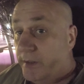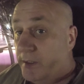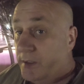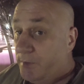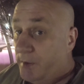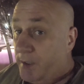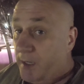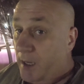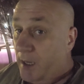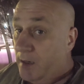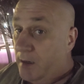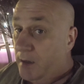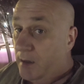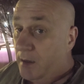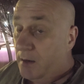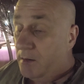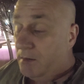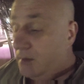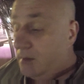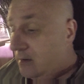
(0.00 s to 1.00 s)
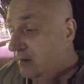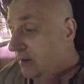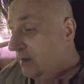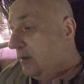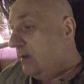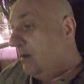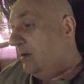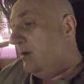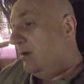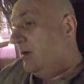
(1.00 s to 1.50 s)
this weekend again,
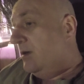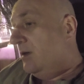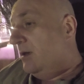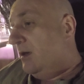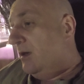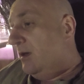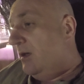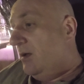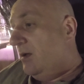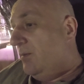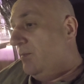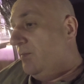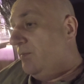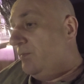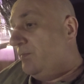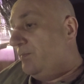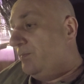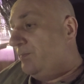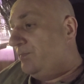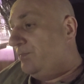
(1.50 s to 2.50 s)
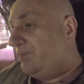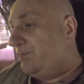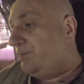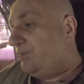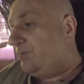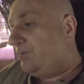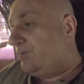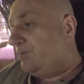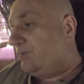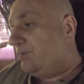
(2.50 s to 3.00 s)
and
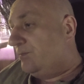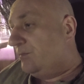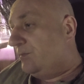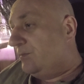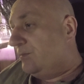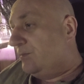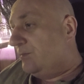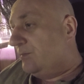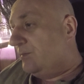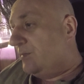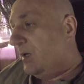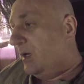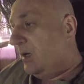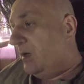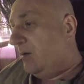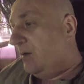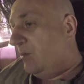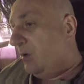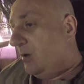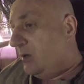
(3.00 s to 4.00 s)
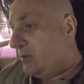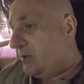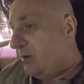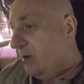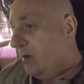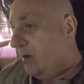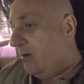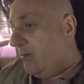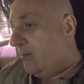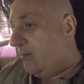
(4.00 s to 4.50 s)
I'm going to
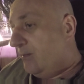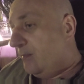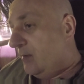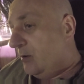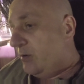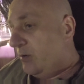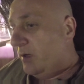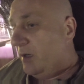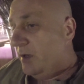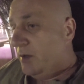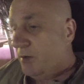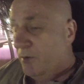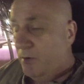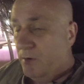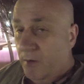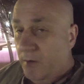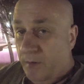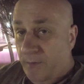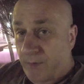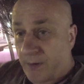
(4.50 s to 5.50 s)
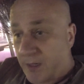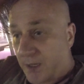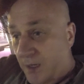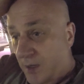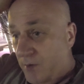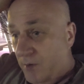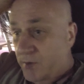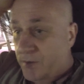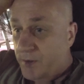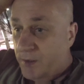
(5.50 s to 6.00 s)
start looking at doing other
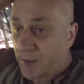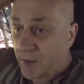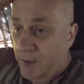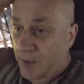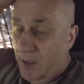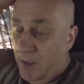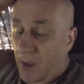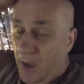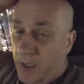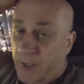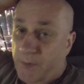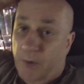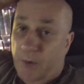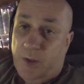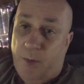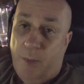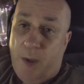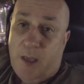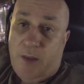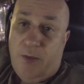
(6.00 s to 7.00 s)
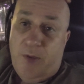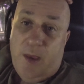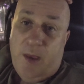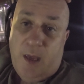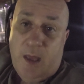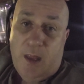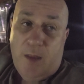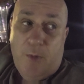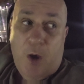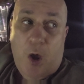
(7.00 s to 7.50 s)
videos. I suppose the big
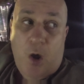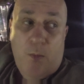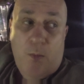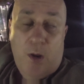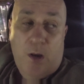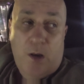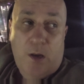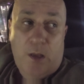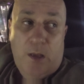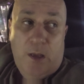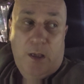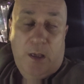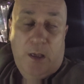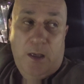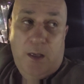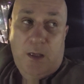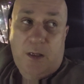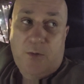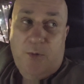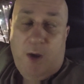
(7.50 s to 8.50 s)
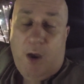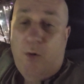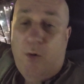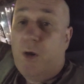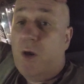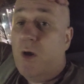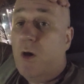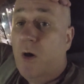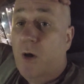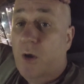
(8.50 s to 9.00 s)
thing at the moment is
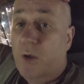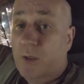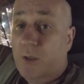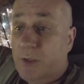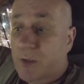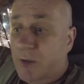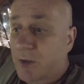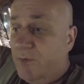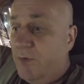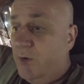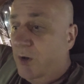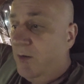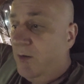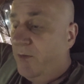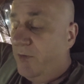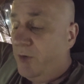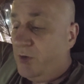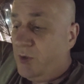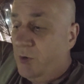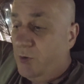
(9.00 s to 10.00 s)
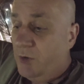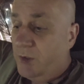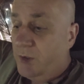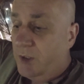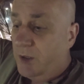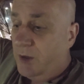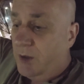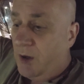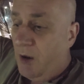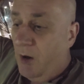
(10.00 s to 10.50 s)
around cars, because funny enough I was
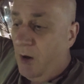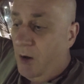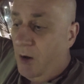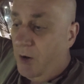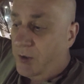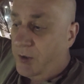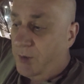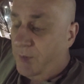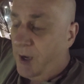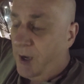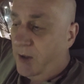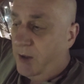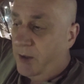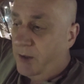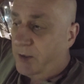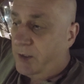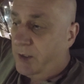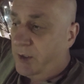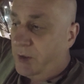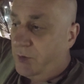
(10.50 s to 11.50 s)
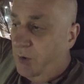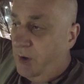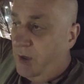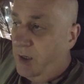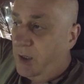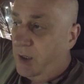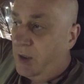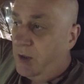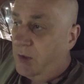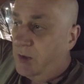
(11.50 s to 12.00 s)
talking to Carlos about this
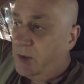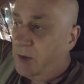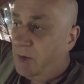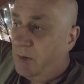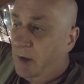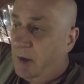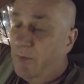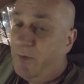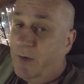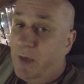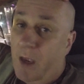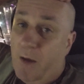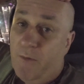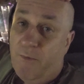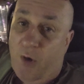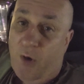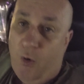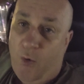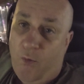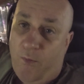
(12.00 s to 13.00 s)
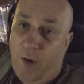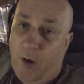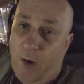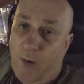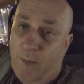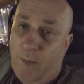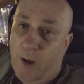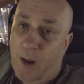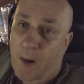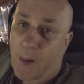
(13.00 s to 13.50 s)
week, because I would love to get a
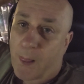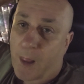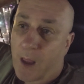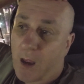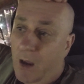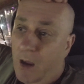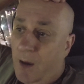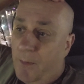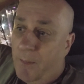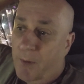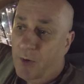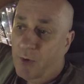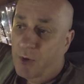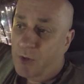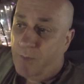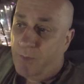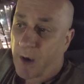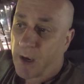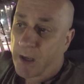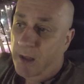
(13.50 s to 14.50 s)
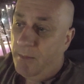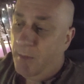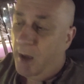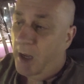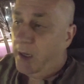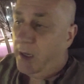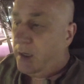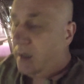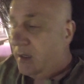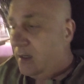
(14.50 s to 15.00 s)
Volvo, but I begrudge paying the
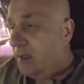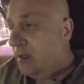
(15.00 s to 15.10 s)
money.